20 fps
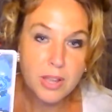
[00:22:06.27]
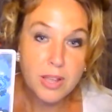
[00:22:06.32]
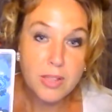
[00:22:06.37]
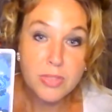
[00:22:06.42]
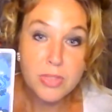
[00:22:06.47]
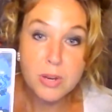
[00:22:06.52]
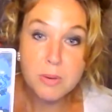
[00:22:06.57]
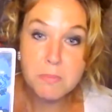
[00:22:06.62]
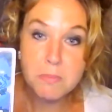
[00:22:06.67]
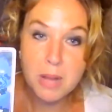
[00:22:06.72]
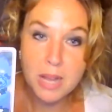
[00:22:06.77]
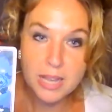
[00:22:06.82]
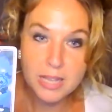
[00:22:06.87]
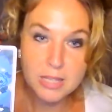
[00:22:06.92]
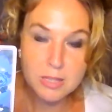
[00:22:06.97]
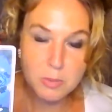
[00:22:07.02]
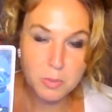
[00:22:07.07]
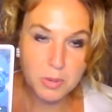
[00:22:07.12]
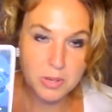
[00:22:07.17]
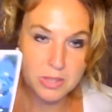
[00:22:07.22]

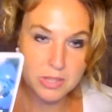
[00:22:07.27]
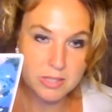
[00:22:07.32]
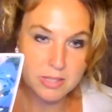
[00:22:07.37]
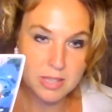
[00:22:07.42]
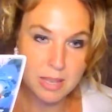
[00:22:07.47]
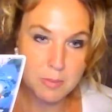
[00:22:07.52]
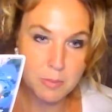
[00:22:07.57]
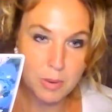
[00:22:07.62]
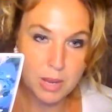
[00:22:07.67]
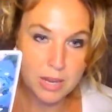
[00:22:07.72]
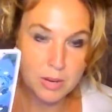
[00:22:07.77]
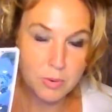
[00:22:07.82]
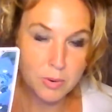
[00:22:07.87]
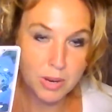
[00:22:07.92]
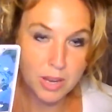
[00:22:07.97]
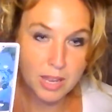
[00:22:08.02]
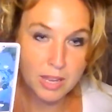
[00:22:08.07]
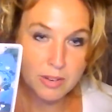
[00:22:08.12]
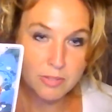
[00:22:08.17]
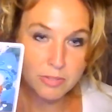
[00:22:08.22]
minds work the same way
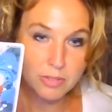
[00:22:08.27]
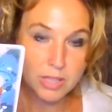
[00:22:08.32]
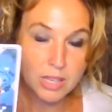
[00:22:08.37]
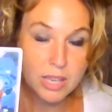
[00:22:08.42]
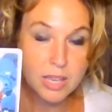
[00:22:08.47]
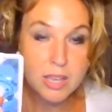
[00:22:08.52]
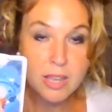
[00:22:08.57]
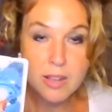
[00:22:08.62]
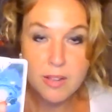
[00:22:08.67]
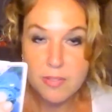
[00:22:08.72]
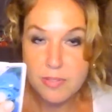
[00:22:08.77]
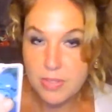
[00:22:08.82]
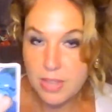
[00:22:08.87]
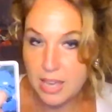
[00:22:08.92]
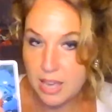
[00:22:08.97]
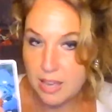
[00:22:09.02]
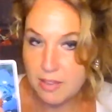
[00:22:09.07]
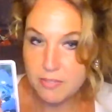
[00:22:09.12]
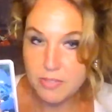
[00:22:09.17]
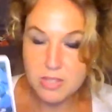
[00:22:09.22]
creatively. They
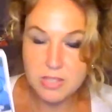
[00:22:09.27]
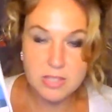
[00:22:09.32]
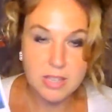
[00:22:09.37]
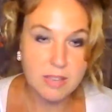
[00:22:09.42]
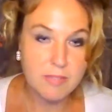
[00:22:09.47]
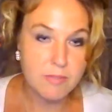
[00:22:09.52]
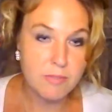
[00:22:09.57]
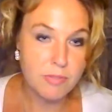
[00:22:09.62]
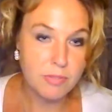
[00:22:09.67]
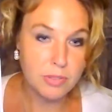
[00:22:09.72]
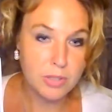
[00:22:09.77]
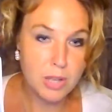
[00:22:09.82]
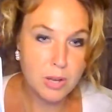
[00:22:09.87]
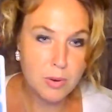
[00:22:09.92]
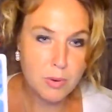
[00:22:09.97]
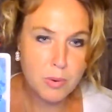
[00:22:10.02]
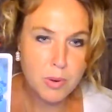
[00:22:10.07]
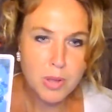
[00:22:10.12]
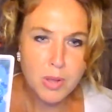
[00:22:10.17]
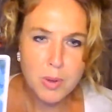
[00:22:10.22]
have the same
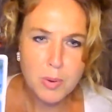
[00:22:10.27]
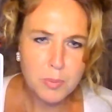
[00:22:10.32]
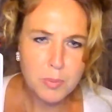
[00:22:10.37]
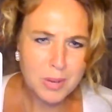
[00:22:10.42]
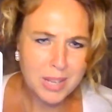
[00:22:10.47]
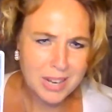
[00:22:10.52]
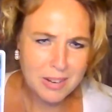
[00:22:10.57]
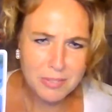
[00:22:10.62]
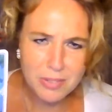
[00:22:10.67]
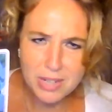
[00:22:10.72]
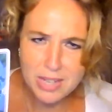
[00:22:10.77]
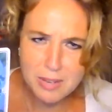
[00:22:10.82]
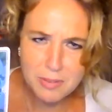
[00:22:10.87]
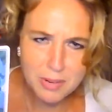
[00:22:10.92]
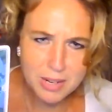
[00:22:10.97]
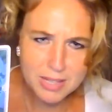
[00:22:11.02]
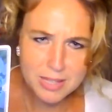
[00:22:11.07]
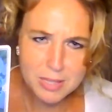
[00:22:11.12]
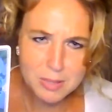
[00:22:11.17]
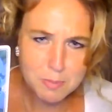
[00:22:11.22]
flow. Whatever he
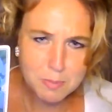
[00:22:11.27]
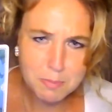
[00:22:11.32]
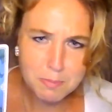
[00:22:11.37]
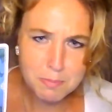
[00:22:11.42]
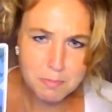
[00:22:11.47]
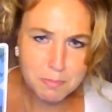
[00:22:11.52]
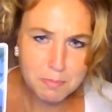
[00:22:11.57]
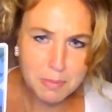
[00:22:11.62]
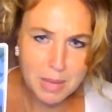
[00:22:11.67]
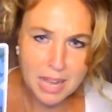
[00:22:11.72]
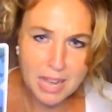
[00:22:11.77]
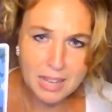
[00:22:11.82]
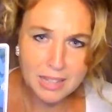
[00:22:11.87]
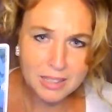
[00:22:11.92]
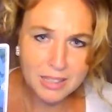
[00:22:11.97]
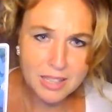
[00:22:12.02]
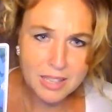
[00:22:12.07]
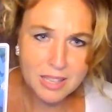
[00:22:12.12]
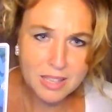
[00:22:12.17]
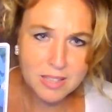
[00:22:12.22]
writes
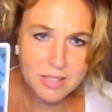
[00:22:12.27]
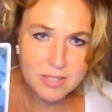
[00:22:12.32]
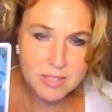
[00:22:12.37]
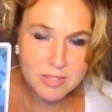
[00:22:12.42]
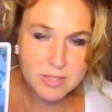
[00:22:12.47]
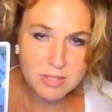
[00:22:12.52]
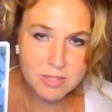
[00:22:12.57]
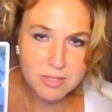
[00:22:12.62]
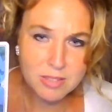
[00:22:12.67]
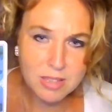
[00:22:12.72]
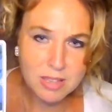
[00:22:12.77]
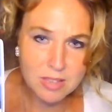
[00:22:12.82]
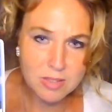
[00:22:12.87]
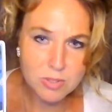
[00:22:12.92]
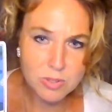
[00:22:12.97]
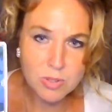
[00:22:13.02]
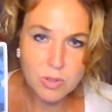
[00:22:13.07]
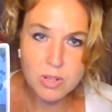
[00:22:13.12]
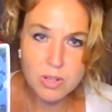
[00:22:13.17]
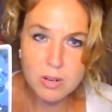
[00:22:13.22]
back is
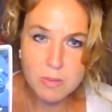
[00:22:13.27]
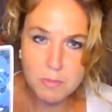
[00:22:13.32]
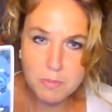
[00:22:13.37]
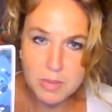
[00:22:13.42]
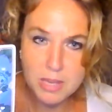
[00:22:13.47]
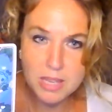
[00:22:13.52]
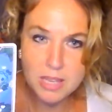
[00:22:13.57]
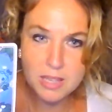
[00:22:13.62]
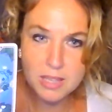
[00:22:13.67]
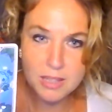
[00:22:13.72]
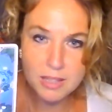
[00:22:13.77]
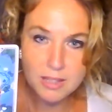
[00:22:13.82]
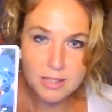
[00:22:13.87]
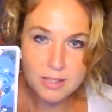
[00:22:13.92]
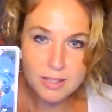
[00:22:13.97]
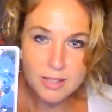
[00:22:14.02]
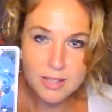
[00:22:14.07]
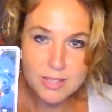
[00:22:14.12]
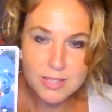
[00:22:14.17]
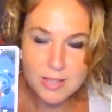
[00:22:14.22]
going to be
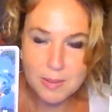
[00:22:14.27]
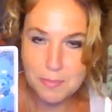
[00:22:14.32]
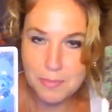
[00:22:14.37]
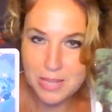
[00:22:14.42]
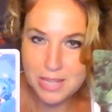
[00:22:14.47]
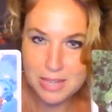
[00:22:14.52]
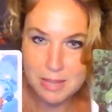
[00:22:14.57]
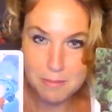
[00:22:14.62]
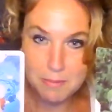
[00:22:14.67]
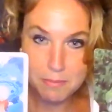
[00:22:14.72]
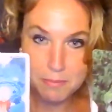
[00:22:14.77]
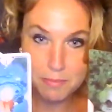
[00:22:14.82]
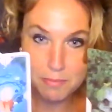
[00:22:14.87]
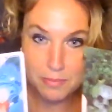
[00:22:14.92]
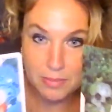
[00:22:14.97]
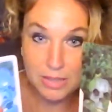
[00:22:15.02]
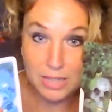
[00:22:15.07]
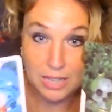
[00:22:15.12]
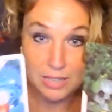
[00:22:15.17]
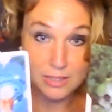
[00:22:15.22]
something that
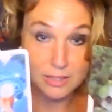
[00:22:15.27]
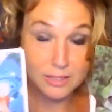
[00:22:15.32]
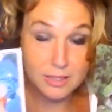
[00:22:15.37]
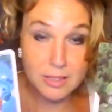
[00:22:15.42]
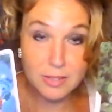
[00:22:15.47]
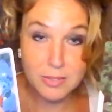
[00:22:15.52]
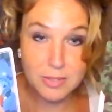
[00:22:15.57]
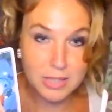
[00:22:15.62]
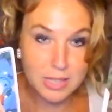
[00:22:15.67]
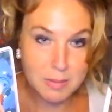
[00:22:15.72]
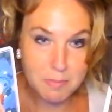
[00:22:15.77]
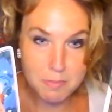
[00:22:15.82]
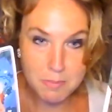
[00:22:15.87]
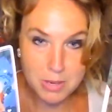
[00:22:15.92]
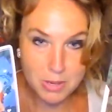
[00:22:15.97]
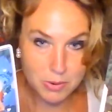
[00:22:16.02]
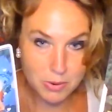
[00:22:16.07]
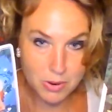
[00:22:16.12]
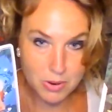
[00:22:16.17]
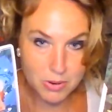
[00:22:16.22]
like literally
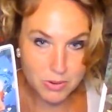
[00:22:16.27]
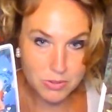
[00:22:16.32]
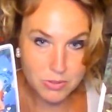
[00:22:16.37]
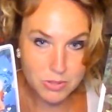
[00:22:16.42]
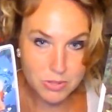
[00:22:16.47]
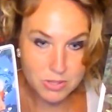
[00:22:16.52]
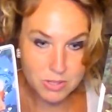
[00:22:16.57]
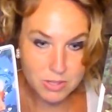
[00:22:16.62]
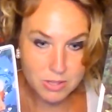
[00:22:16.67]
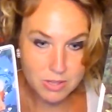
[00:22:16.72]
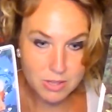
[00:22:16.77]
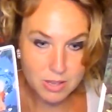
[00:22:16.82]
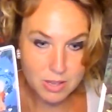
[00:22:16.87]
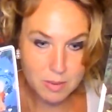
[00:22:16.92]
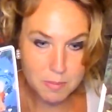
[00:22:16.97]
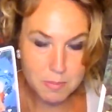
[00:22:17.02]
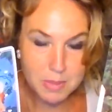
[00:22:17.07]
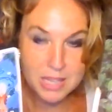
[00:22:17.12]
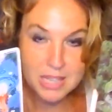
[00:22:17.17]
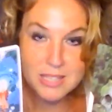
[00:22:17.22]
mirrors,
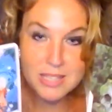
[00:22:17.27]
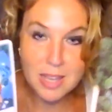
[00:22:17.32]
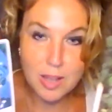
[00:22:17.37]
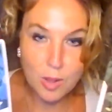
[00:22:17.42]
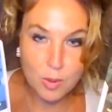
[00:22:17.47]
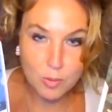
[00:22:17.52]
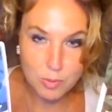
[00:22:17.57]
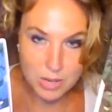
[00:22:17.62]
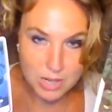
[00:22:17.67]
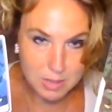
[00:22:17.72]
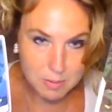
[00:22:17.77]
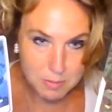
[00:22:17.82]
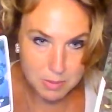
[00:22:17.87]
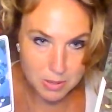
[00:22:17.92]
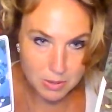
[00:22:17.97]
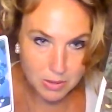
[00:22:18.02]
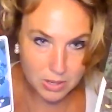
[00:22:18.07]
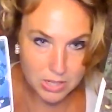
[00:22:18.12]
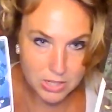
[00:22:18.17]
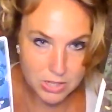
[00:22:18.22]
because they already
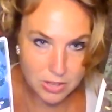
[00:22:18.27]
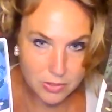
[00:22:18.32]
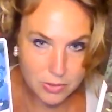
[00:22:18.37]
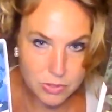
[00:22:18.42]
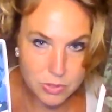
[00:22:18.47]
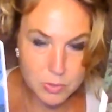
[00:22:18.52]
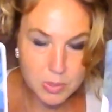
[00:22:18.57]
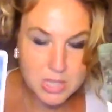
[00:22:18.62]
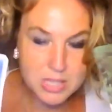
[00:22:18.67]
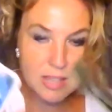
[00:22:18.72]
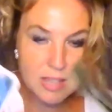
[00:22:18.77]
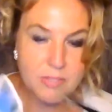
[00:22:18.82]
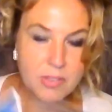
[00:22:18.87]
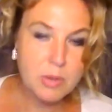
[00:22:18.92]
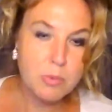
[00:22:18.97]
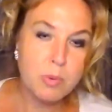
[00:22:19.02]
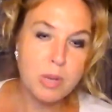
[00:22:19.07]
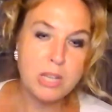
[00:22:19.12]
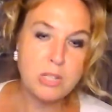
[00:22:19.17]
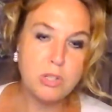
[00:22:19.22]
mirror each other. So he's
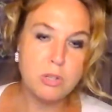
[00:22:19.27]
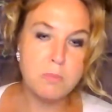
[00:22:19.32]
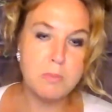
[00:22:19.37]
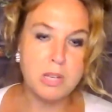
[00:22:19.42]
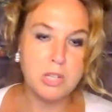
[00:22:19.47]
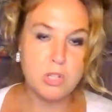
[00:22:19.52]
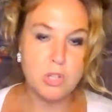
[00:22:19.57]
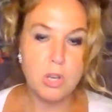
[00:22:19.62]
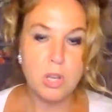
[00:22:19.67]
giving way too much